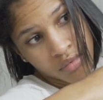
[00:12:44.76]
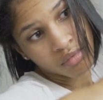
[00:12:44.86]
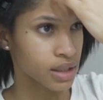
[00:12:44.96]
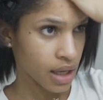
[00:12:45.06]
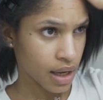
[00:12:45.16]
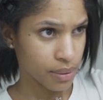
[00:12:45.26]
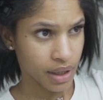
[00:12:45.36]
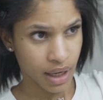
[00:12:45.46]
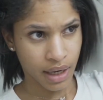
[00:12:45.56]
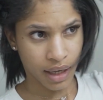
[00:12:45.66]
See how it
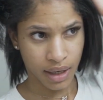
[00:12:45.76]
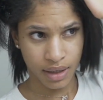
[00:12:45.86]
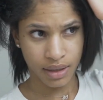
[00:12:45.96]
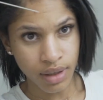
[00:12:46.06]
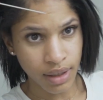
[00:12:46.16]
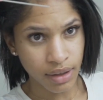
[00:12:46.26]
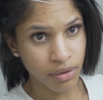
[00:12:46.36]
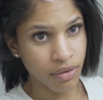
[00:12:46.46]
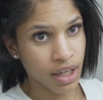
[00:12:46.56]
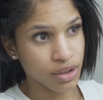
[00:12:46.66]
kind of has a little
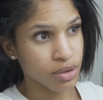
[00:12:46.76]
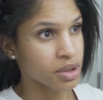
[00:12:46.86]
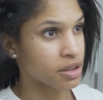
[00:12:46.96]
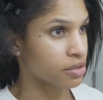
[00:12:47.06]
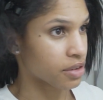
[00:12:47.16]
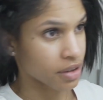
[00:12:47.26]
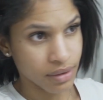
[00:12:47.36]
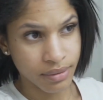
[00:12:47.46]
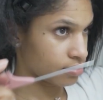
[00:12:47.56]
volume in the front?